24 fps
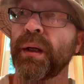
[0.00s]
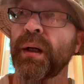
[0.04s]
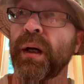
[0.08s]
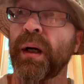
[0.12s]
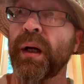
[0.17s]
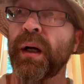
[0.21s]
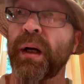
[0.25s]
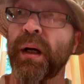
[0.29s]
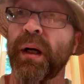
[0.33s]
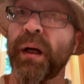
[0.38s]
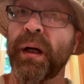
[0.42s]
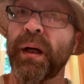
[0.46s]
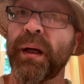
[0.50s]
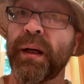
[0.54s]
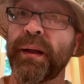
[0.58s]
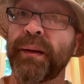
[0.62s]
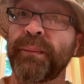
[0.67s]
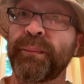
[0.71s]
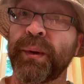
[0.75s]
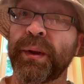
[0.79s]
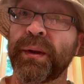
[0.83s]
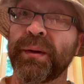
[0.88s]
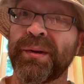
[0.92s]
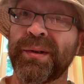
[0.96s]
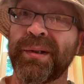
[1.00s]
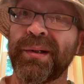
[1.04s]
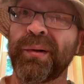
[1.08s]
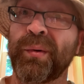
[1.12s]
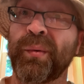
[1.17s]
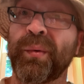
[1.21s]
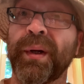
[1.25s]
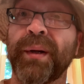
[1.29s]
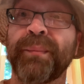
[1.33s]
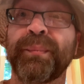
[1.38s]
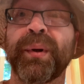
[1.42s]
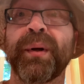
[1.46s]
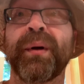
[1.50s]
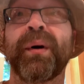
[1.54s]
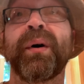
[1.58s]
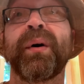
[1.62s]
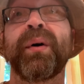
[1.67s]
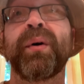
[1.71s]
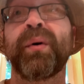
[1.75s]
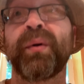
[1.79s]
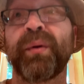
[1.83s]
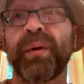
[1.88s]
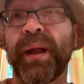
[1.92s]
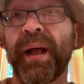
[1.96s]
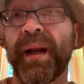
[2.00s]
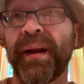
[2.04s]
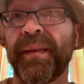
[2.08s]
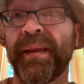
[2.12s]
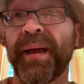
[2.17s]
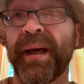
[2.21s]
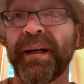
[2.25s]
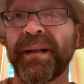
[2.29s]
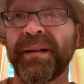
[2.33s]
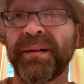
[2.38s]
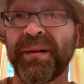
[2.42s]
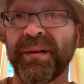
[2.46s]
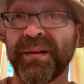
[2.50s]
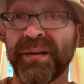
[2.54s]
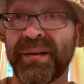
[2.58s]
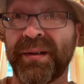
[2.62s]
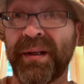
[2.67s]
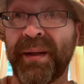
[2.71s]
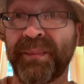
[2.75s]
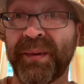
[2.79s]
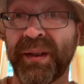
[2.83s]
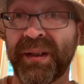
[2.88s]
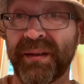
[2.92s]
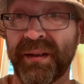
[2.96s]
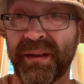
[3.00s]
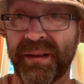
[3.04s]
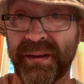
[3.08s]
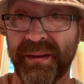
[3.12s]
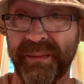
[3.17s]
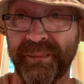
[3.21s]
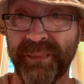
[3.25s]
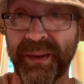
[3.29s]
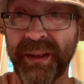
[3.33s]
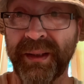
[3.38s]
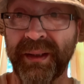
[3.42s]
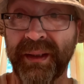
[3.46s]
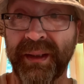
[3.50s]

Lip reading: because you don't want to put a whole lot of that into your septic system.